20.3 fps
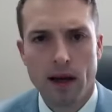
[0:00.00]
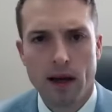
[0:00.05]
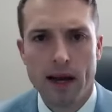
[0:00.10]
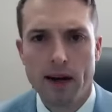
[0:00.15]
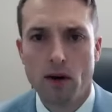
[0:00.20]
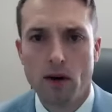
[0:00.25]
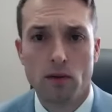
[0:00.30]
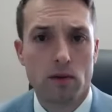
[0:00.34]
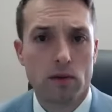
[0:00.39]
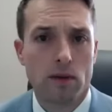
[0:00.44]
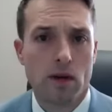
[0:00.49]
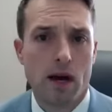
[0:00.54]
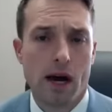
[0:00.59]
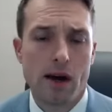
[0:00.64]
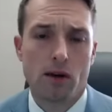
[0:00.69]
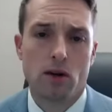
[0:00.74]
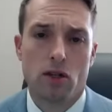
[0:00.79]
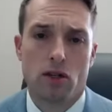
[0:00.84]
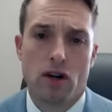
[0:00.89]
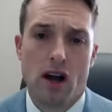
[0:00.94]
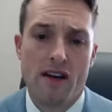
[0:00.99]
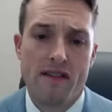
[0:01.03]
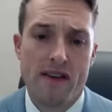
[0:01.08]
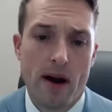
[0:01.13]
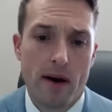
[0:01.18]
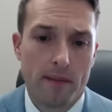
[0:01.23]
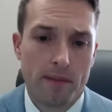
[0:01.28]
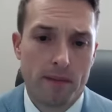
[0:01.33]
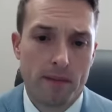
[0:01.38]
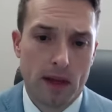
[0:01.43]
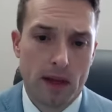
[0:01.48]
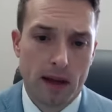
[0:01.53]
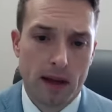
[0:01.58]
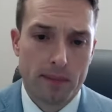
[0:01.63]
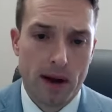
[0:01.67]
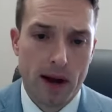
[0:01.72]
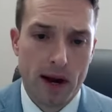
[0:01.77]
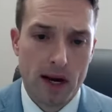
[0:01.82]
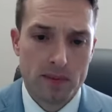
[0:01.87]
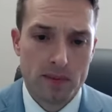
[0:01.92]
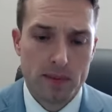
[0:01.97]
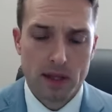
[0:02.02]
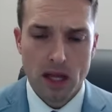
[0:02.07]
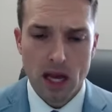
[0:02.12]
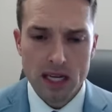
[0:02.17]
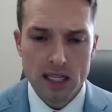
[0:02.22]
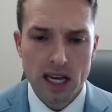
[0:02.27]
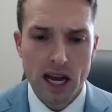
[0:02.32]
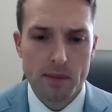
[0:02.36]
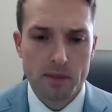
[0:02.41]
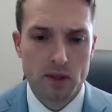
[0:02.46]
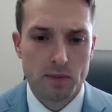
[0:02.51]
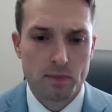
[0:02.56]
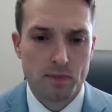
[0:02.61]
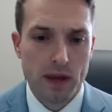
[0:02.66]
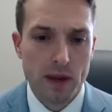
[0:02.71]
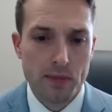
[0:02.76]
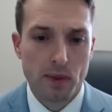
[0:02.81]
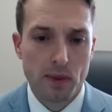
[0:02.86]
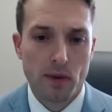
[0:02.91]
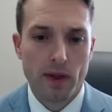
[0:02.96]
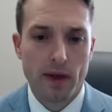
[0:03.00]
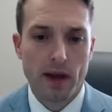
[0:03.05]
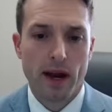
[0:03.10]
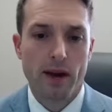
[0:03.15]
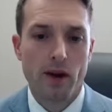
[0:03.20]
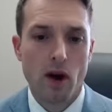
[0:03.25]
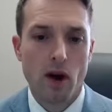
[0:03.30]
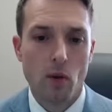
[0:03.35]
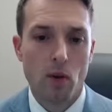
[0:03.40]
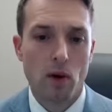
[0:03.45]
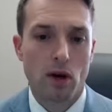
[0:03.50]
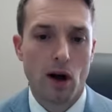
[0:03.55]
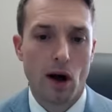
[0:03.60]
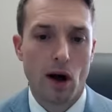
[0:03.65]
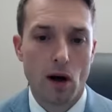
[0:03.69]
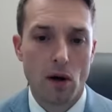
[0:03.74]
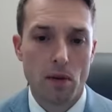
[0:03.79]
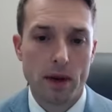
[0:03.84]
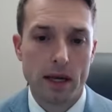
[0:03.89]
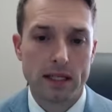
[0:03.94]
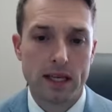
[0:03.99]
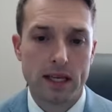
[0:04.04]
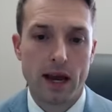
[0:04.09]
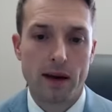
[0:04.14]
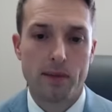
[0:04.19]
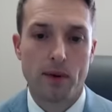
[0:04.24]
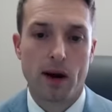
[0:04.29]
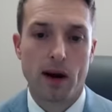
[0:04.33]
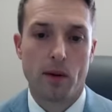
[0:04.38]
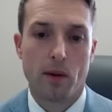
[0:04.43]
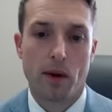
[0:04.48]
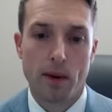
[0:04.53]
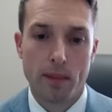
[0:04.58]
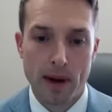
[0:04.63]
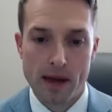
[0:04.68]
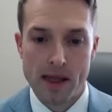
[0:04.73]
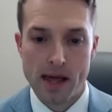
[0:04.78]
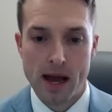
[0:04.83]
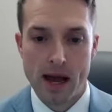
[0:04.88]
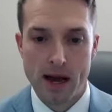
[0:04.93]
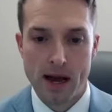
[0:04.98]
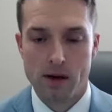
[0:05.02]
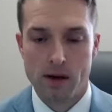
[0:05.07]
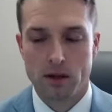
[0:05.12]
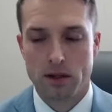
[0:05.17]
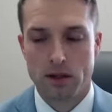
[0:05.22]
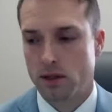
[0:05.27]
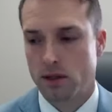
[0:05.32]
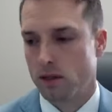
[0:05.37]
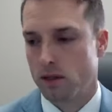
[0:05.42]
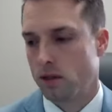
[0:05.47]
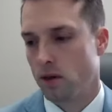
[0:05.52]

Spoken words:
don't drive out like buyers, but a lot of times people that I know will call me and say, hey, Brian, I want to buy that house.